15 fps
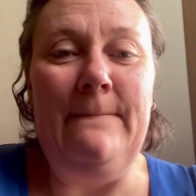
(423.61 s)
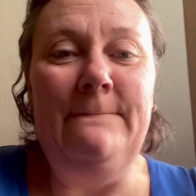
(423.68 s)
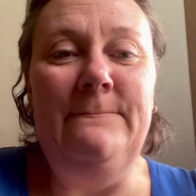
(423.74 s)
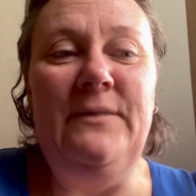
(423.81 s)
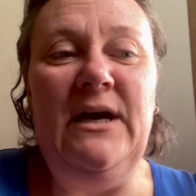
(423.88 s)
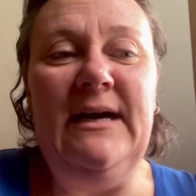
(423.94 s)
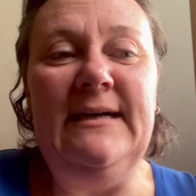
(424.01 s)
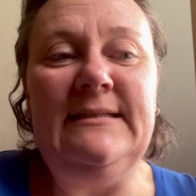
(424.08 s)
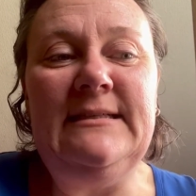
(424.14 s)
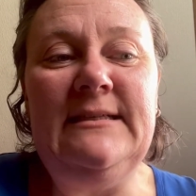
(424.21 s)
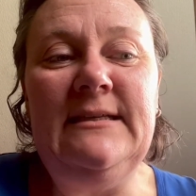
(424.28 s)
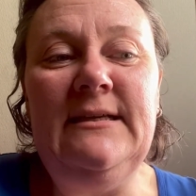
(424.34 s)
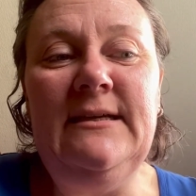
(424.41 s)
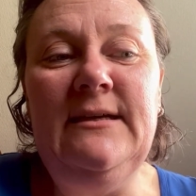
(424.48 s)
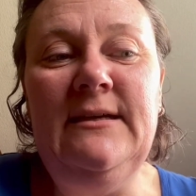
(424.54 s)
But
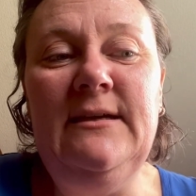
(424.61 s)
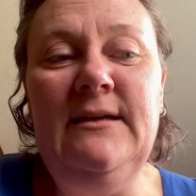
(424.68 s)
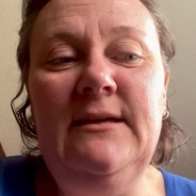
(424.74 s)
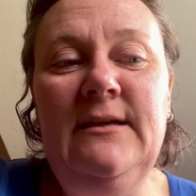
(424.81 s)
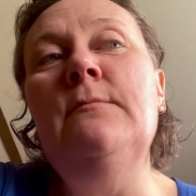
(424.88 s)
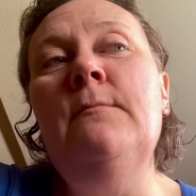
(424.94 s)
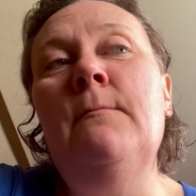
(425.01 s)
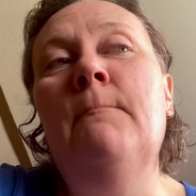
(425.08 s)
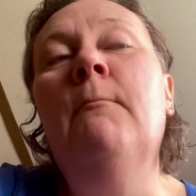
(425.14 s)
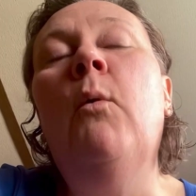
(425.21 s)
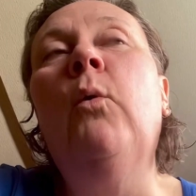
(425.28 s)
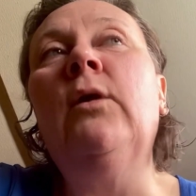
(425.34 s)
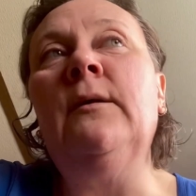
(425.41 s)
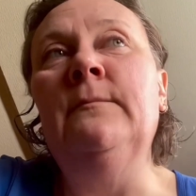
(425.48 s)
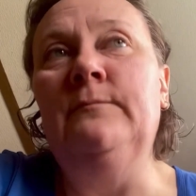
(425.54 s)

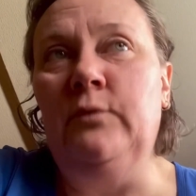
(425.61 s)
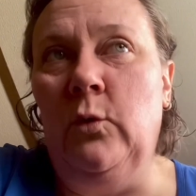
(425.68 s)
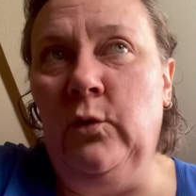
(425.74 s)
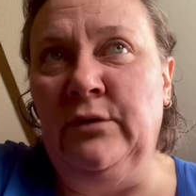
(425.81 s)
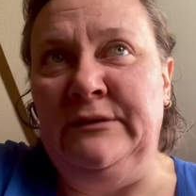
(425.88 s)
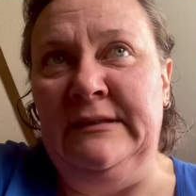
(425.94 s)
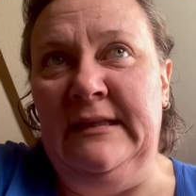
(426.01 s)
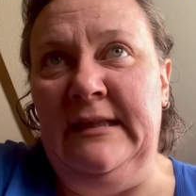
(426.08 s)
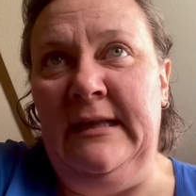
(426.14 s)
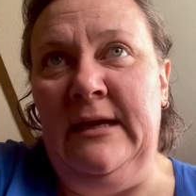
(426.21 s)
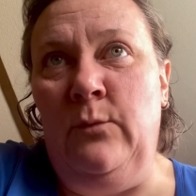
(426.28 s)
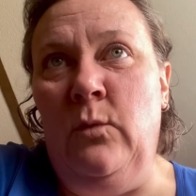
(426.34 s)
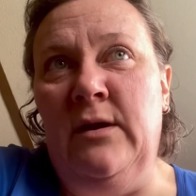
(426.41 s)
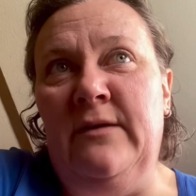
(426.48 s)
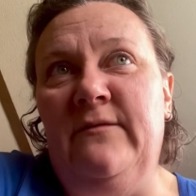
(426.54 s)
more importantly,
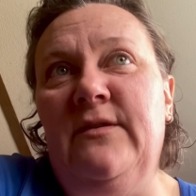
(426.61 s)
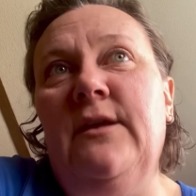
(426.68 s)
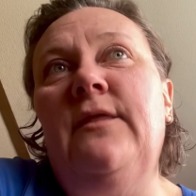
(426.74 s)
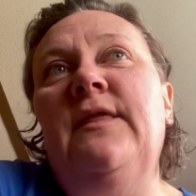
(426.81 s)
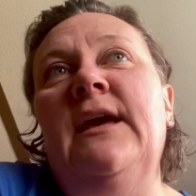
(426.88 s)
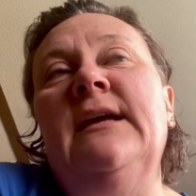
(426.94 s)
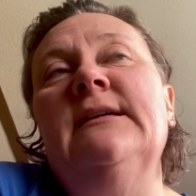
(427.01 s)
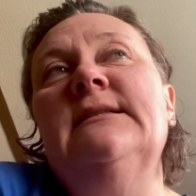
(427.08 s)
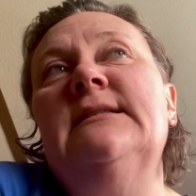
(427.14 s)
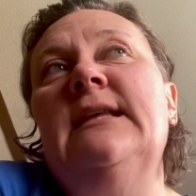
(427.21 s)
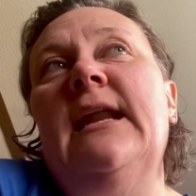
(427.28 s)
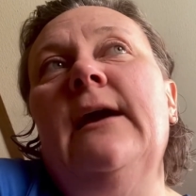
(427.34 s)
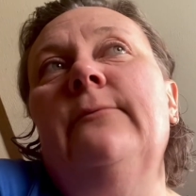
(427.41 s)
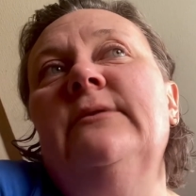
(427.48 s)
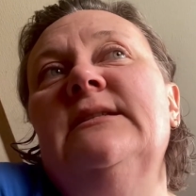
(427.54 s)
one of the things
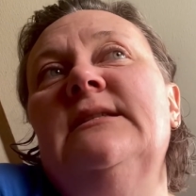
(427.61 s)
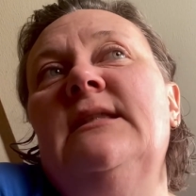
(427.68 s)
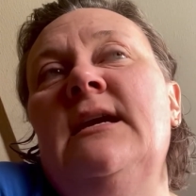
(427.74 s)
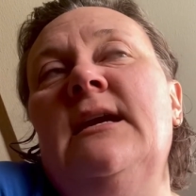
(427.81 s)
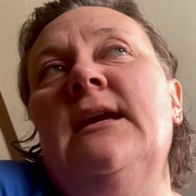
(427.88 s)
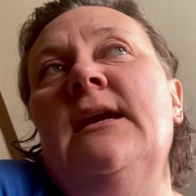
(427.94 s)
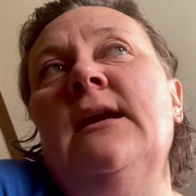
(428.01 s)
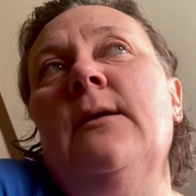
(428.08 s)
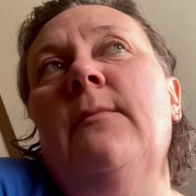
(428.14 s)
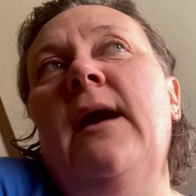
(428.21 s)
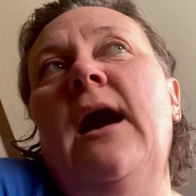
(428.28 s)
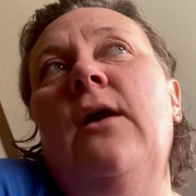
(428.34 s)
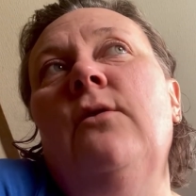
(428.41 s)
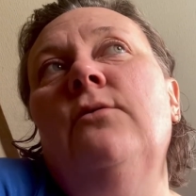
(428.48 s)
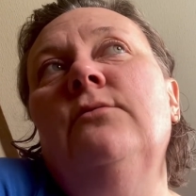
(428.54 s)
that I was thinking
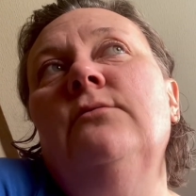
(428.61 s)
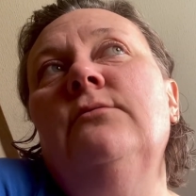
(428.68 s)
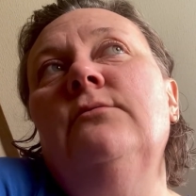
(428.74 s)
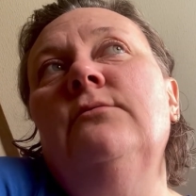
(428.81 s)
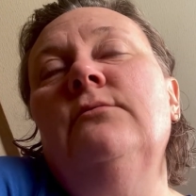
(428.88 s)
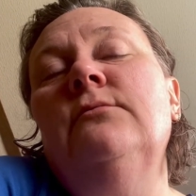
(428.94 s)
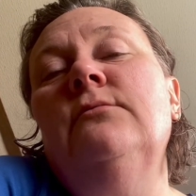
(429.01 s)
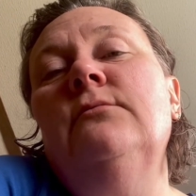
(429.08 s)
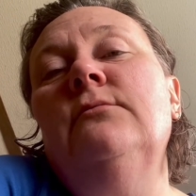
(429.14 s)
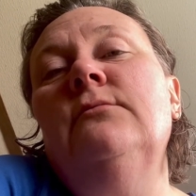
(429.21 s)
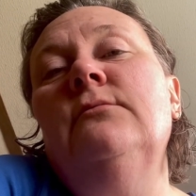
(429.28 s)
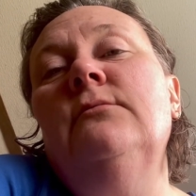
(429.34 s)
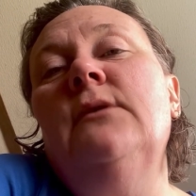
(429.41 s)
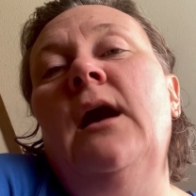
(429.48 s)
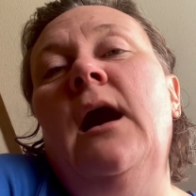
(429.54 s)
about
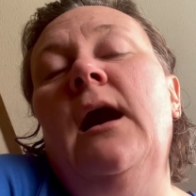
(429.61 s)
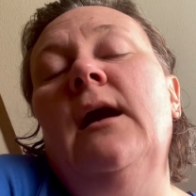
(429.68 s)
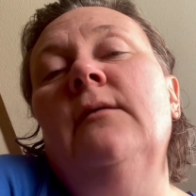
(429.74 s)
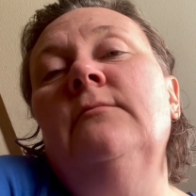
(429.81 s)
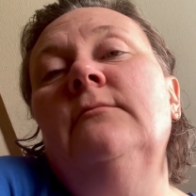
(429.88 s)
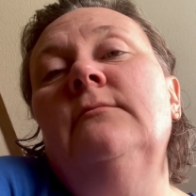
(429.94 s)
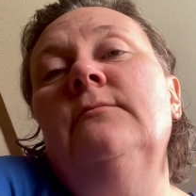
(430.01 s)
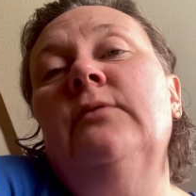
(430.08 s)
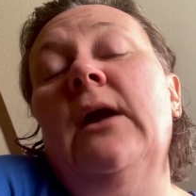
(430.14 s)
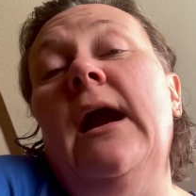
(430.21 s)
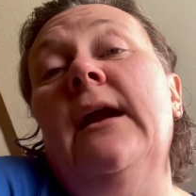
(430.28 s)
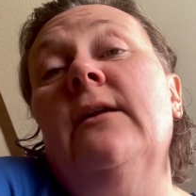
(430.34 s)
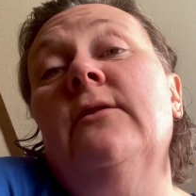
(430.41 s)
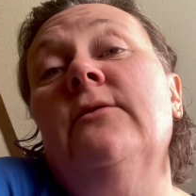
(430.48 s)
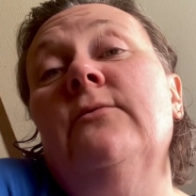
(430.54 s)
um,
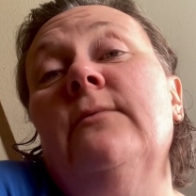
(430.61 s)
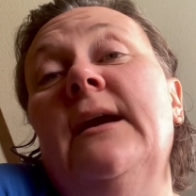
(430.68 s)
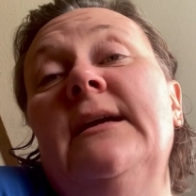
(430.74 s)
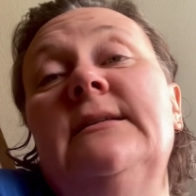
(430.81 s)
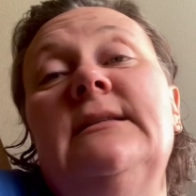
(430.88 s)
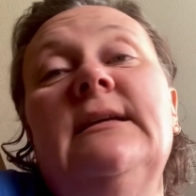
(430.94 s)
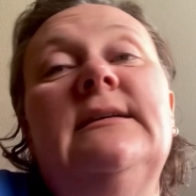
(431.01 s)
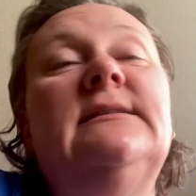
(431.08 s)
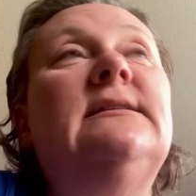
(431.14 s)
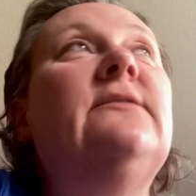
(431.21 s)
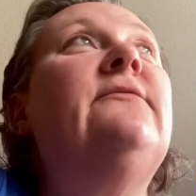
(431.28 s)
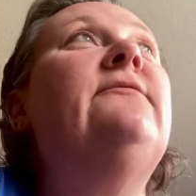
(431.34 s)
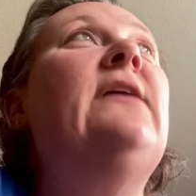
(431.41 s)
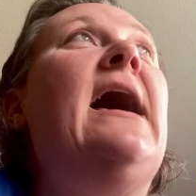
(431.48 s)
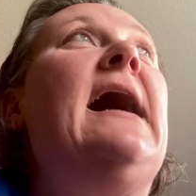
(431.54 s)
prior to the race is the
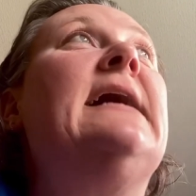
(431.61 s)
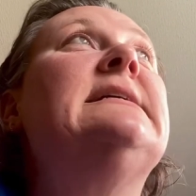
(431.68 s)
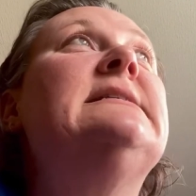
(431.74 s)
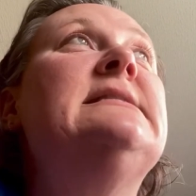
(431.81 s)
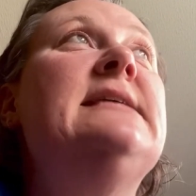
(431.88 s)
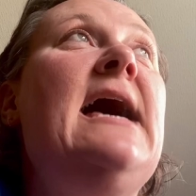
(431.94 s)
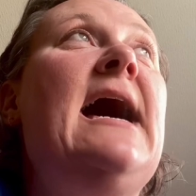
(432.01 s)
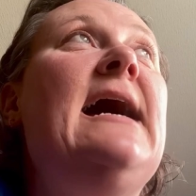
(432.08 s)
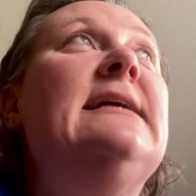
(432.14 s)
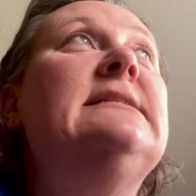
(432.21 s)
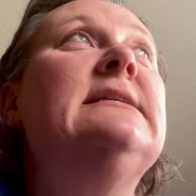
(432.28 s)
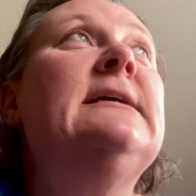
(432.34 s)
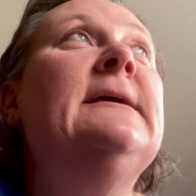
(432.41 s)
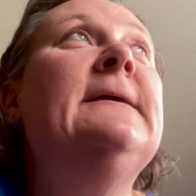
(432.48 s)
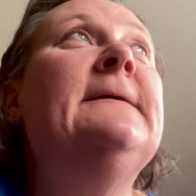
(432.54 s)
fact
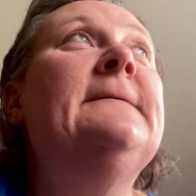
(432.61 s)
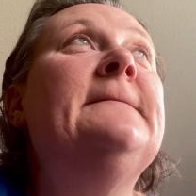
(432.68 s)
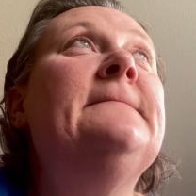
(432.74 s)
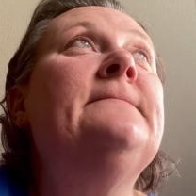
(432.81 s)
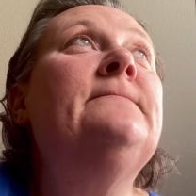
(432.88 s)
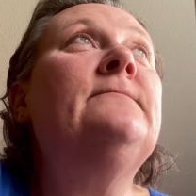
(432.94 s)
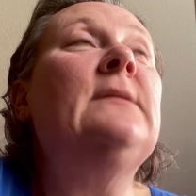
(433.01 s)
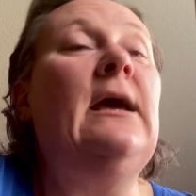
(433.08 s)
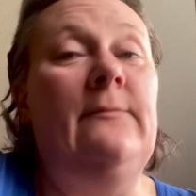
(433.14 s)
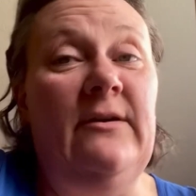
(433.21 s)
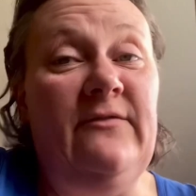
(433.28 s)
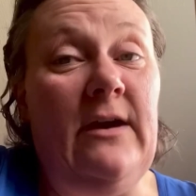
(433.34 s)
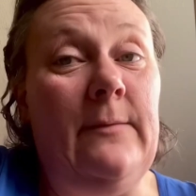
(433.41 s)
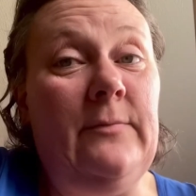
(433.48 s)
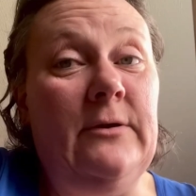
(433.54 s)
that I'm a
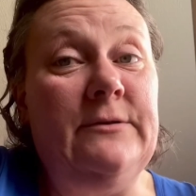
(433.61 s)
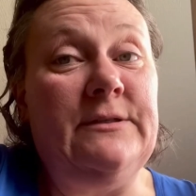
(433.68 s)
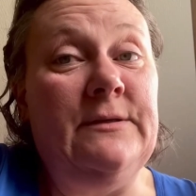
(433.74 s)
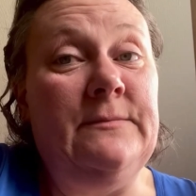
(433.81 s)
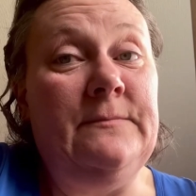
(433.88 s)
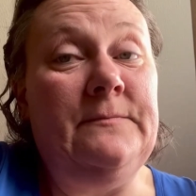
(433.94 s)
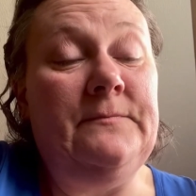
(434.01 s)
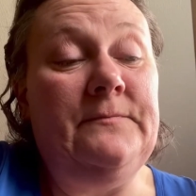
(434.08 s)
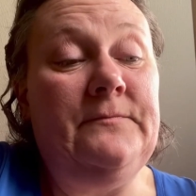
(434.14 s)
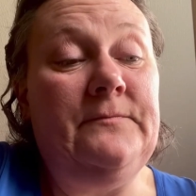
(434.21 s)
fat person.